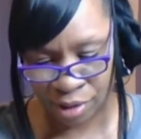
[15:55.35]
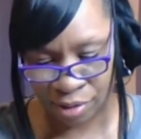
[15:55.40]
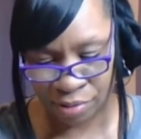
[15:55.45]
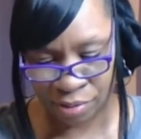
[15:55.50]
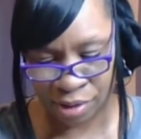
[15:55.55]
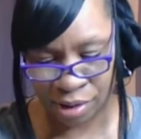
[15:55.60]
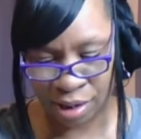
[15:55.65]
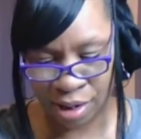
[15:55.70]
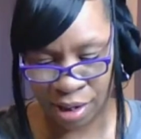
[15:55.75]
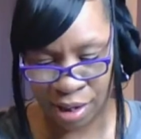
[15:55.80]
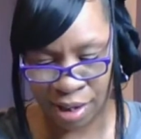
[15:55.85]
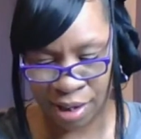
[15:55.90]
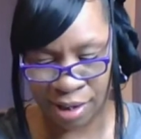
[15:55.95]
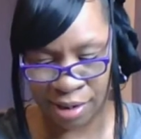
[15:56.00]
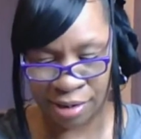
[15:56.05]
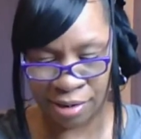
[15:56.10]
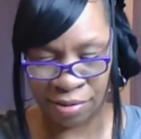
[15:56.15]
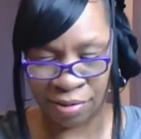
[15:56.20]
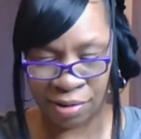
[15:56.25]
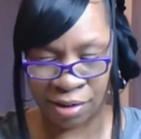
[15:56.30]

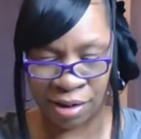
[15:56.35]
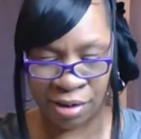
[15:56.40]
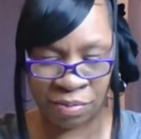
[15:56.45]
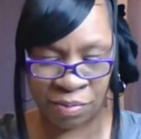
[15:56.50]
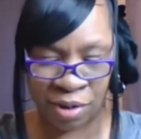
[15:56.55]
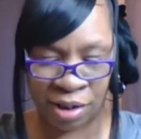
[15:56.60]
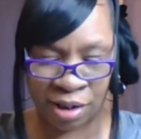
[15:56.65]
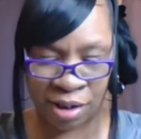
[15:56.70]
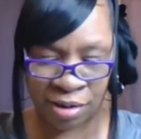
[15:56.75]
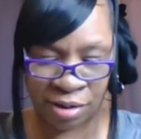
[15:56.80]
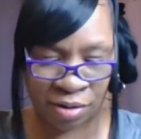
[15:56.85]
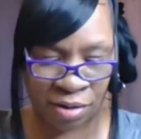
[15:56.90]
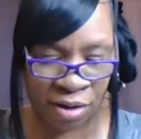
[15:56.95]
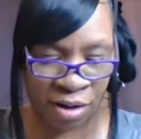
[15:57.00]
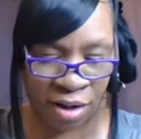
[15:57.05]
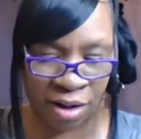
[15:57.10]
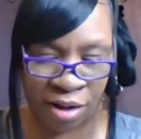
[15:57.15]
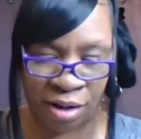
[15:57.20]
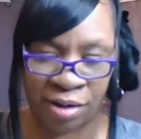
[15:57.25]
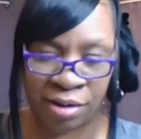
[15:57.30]
Okay, so this one is
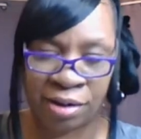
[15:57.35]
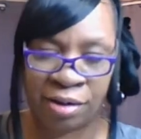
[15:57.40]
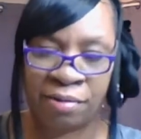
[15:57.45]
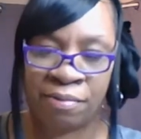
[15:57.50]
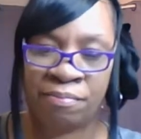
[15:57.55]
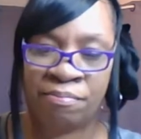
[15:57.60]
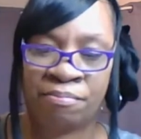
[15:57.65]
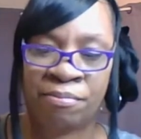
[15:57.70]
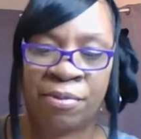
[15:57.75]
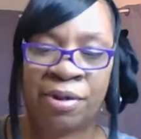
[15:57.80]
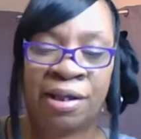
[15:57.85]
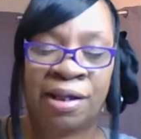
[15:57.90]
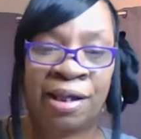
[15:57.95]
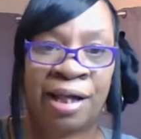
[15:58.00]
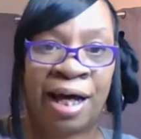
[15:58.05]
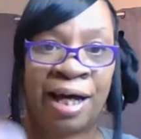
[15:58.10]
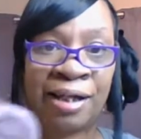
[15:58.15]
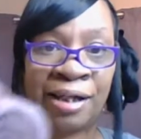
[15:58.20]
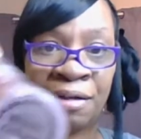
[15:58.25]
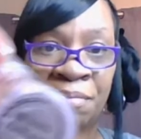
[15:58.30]
called
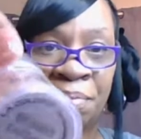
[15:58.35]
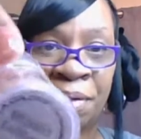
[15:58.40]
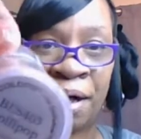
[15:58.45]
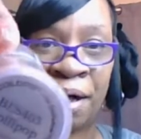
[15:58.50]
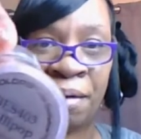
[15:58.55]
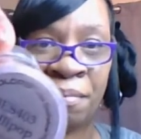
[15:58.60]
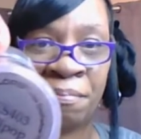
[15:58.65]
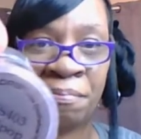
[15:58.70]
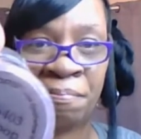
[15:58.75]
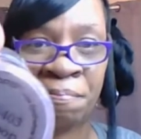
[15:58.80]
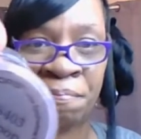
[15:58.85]
Lollipop.